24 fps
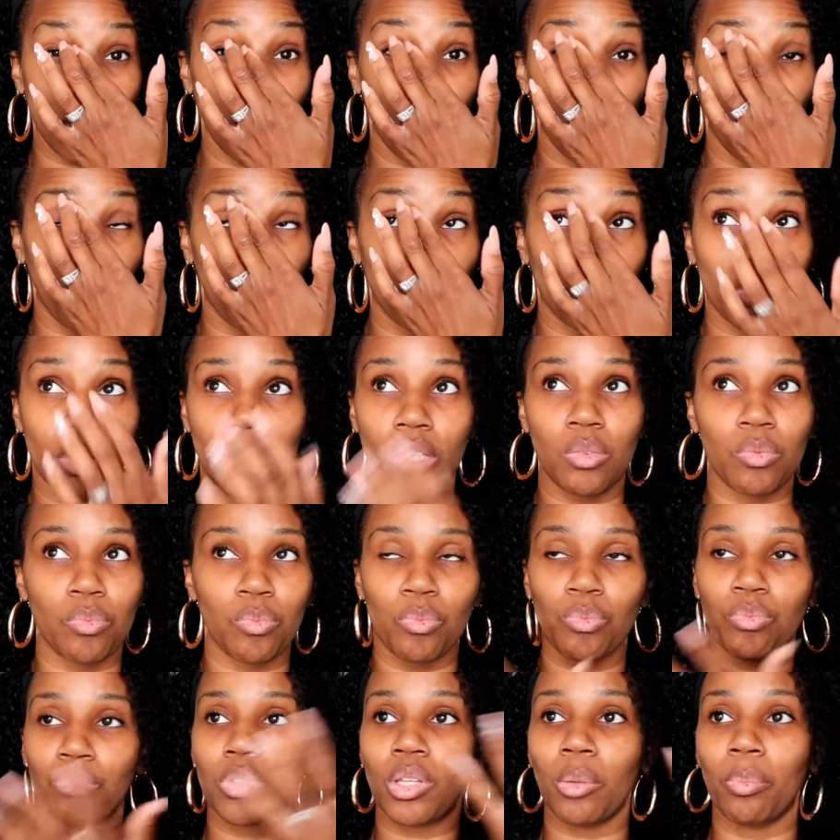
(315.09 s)
So
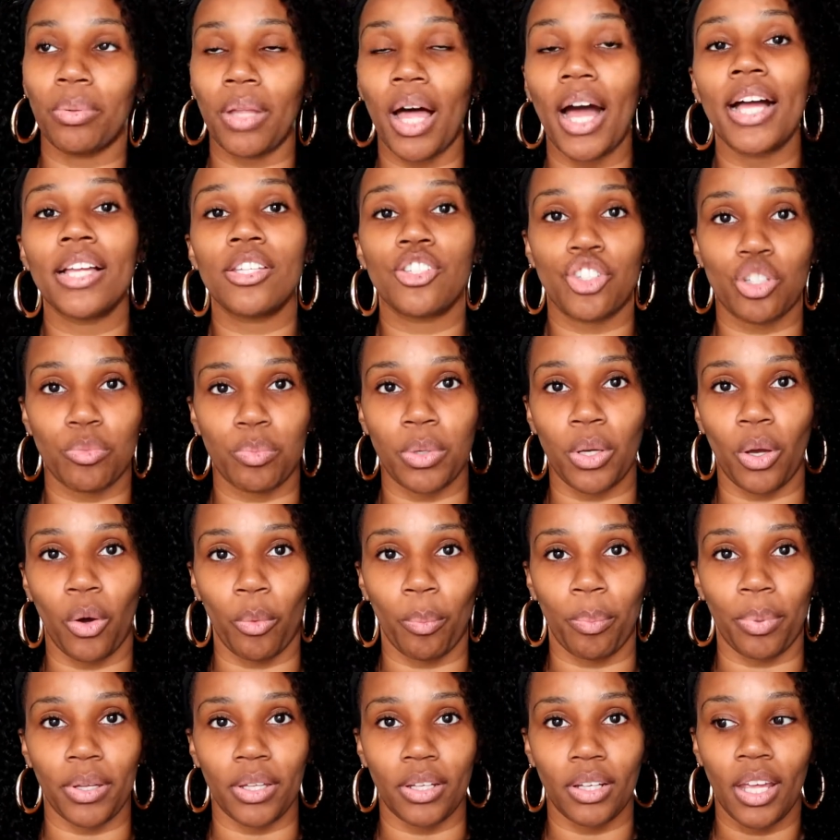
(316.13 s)
the blinds should be
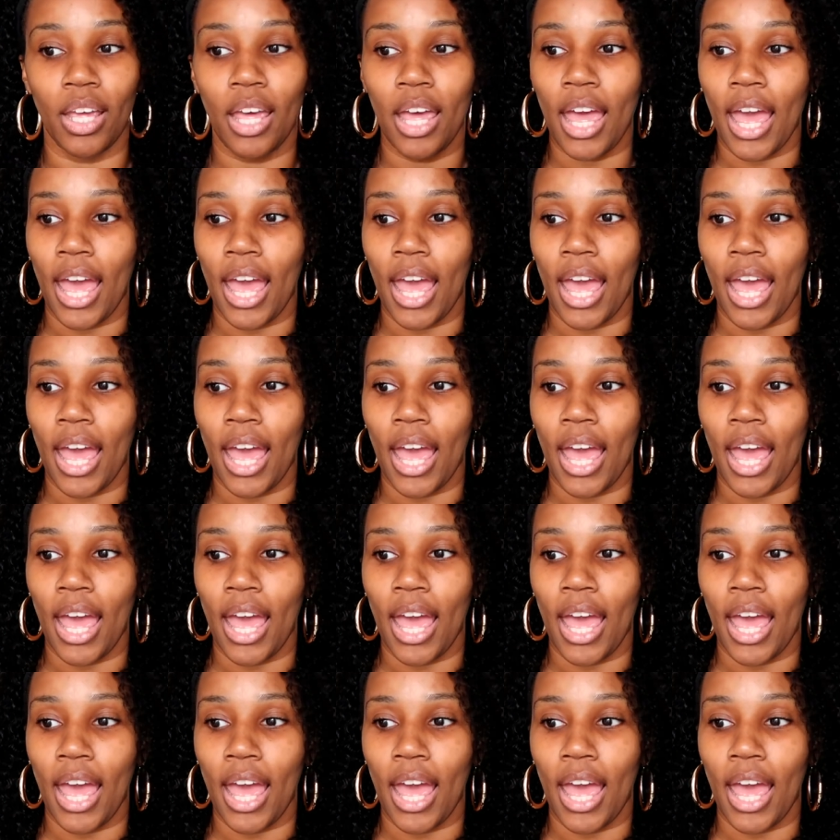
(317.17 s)
open.